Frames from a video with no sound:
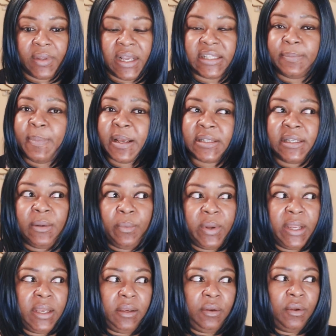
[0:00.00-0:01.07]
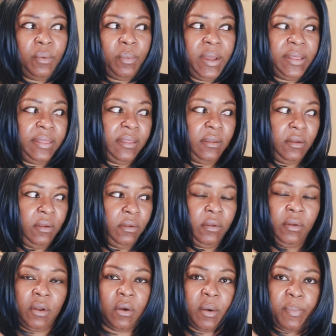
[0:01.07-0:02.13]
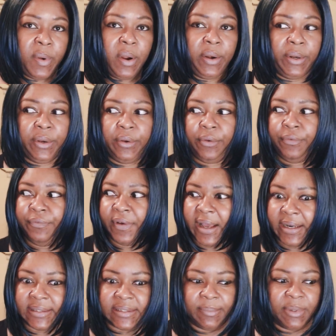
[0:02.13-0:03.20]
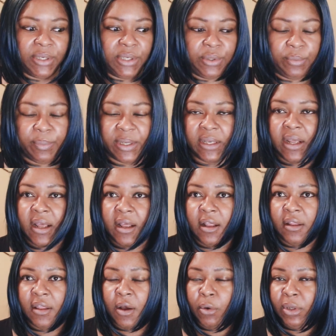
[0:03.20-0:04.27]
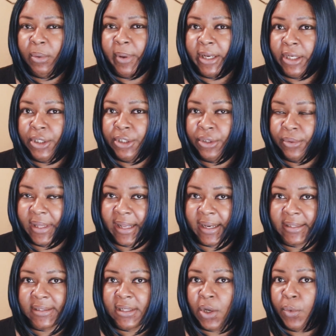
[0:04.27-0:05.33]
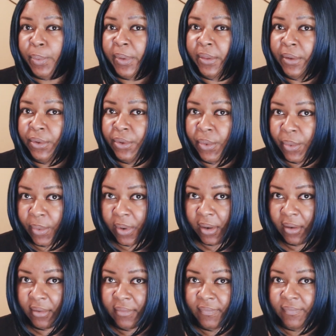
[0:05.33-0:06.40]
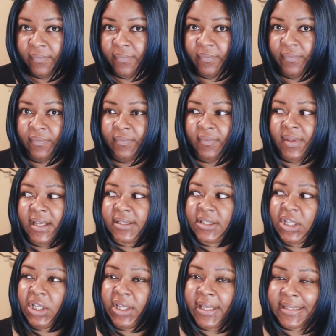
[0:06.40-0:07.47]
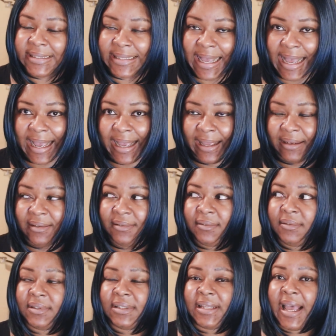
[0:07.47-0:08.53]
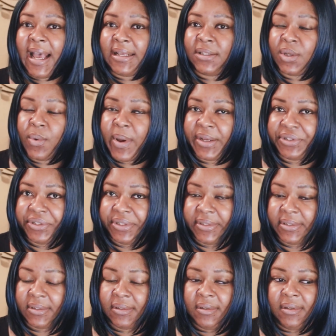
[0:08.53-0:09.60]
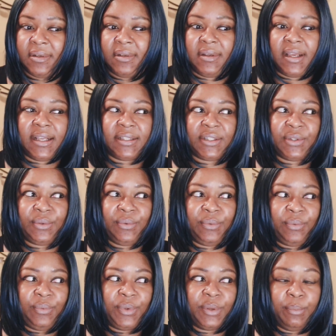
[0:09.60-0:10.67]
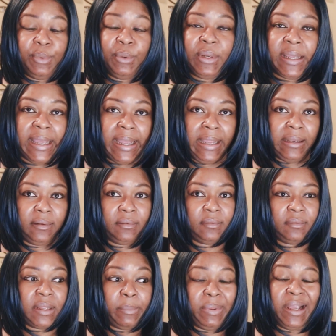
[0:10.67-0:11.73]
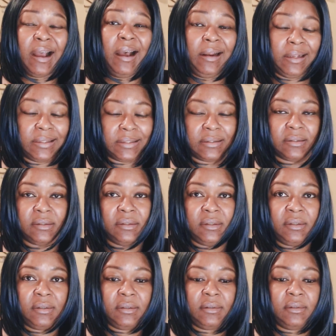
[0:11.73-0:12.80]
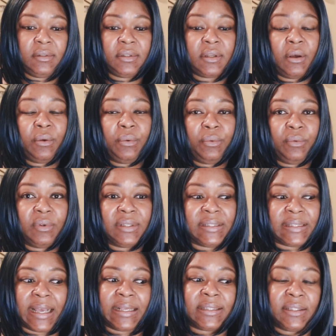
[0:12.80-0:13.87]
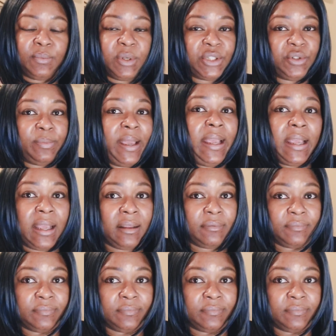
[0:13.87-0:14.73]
Especially when you're with, you know, a partner, you find something new, but the only way to do that is to open the door. It's to look inside, it's to ask the questions, it's to communicate and be honest. So sex is what you make it.